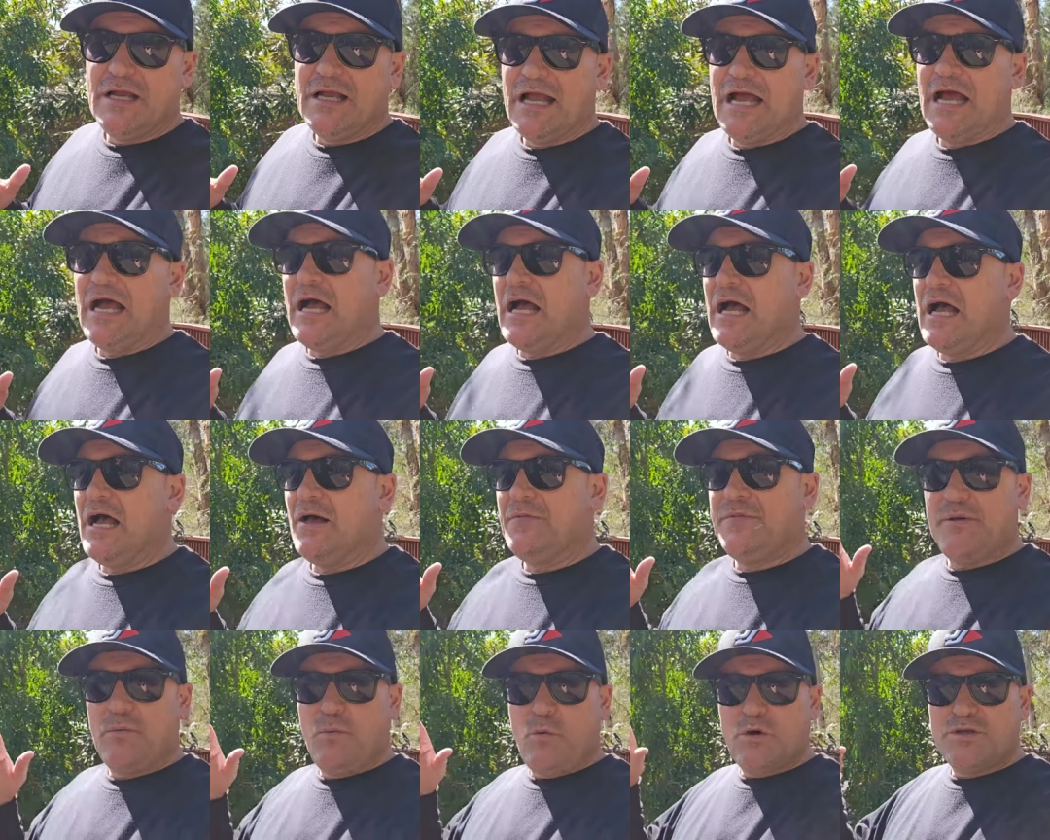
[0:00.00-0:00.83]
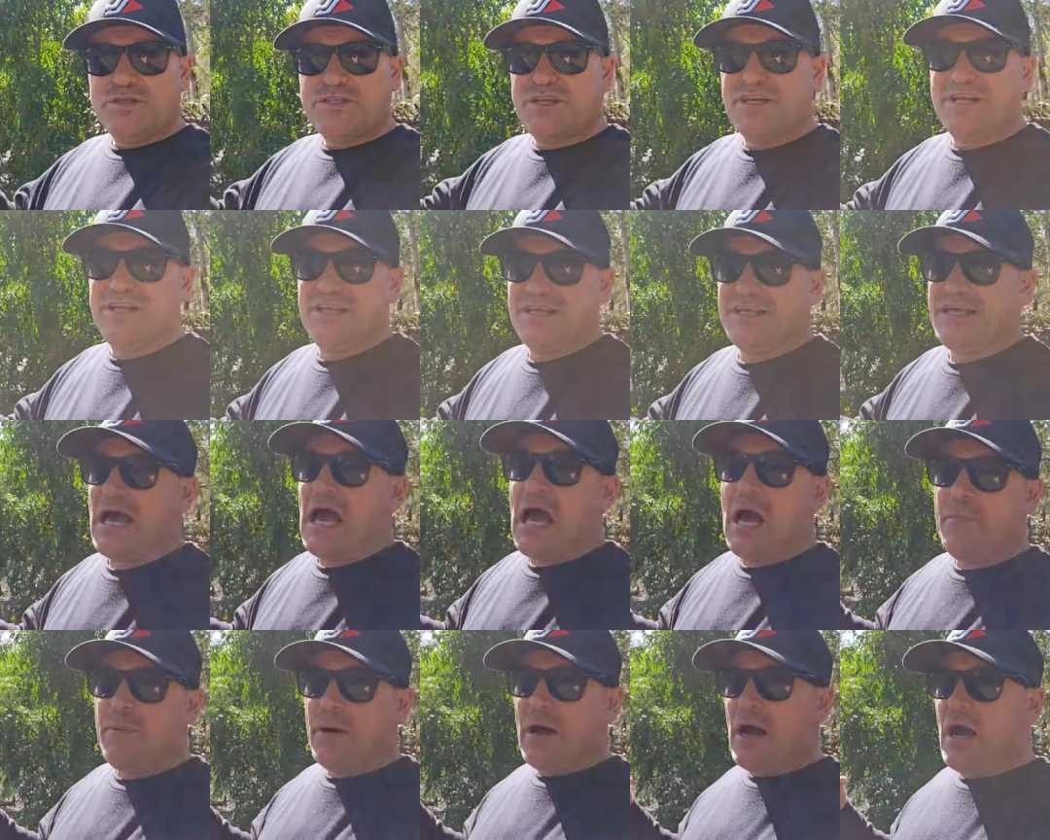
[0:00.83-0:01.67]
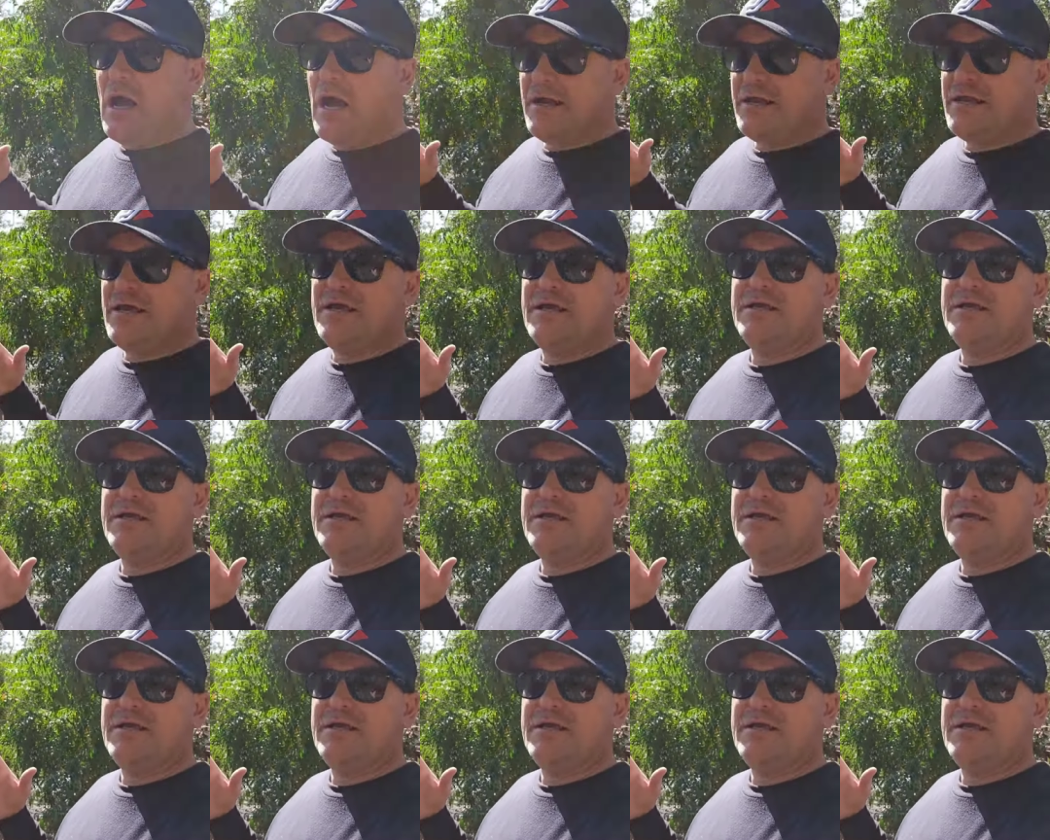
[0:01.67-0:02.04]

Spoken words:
that was sitting in the car park,